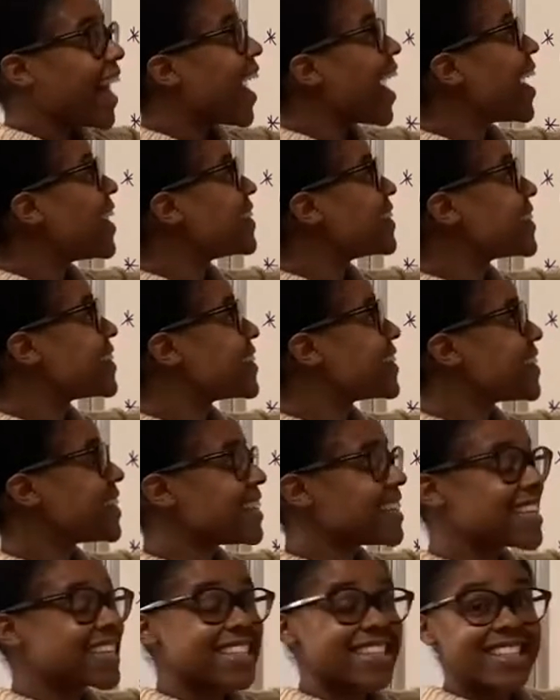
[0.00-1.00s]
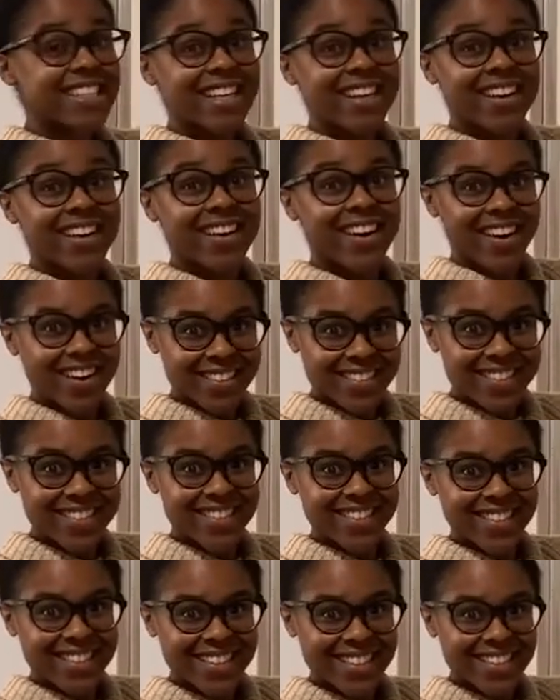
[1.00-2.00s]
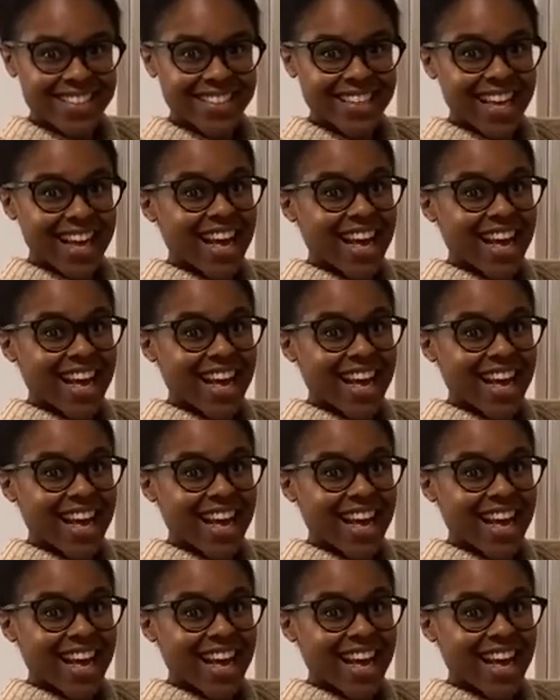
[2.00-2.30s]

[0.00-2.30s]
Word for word: and C is consonants.